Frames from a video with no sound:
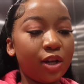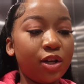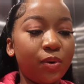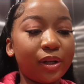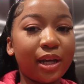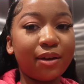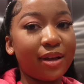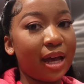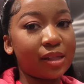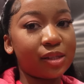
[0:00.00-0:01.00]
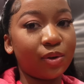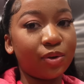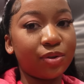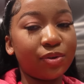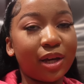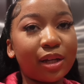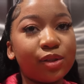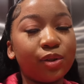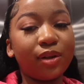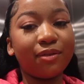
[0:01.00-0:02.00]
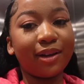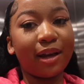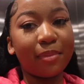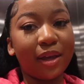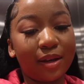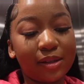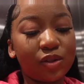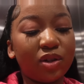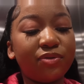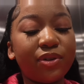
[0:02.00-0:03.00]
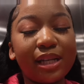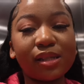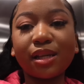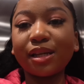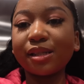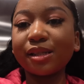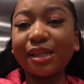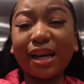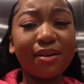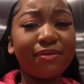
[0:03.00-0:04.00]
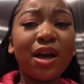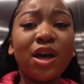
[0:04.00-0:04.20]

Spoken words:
No one ever has to go through that. Don't ever come here. It's good for aesthetics and stuff.